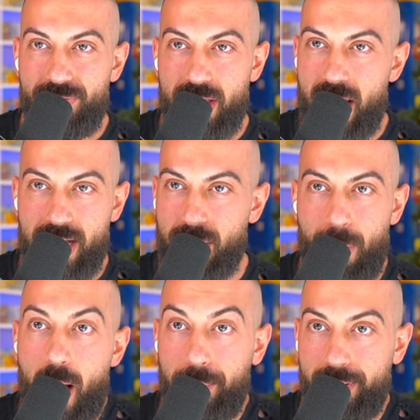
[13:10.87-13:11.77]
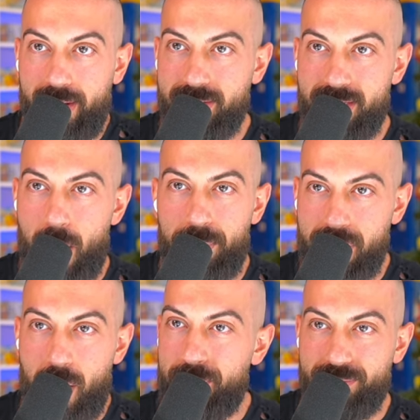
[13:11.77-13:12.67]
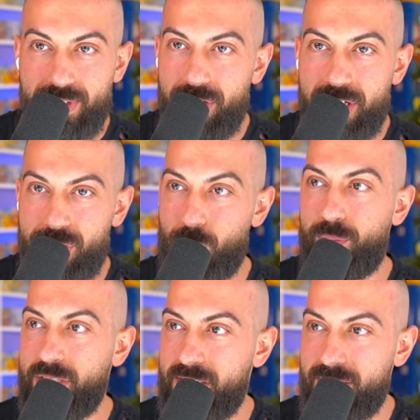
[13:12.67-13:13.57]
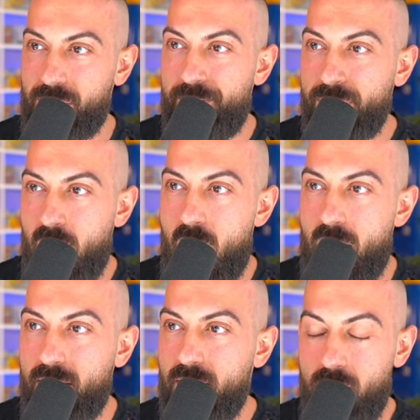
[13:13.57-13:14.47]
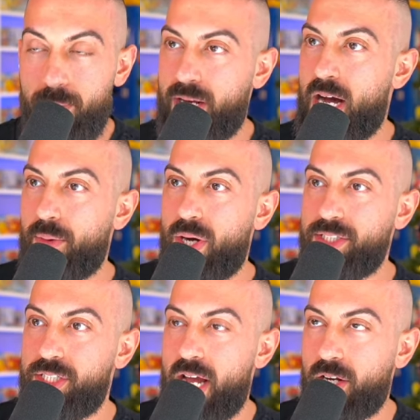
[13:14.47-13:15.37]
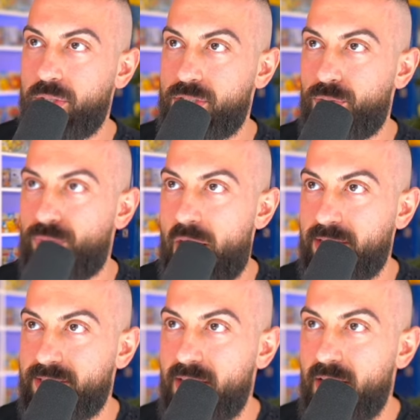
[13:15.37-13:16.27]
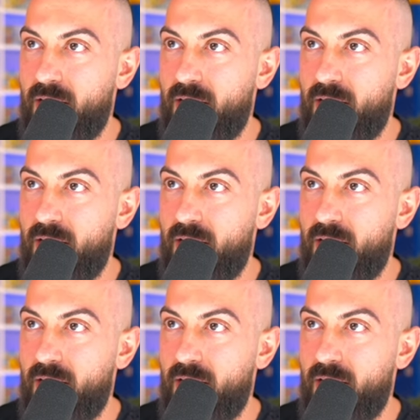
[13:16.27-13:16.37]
It probably is. I'm going to assume this is you. All right. Oh, my God. Why is the chat going so fast?